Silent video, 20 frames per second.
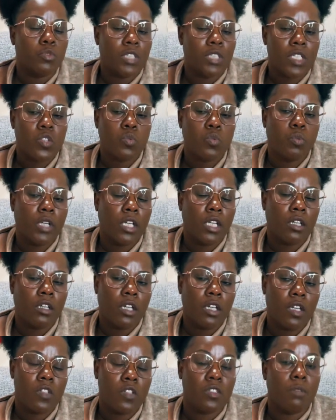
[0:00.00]
this
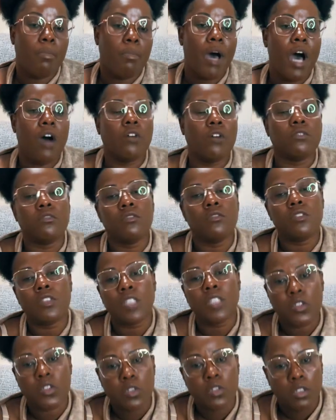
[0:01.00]
week is about yeah.
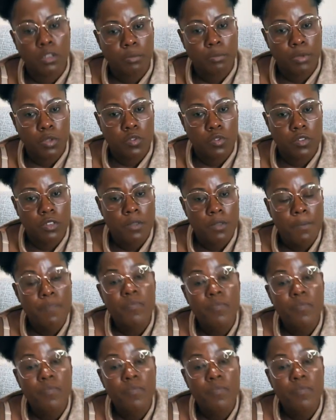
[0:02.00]
sexual abuse.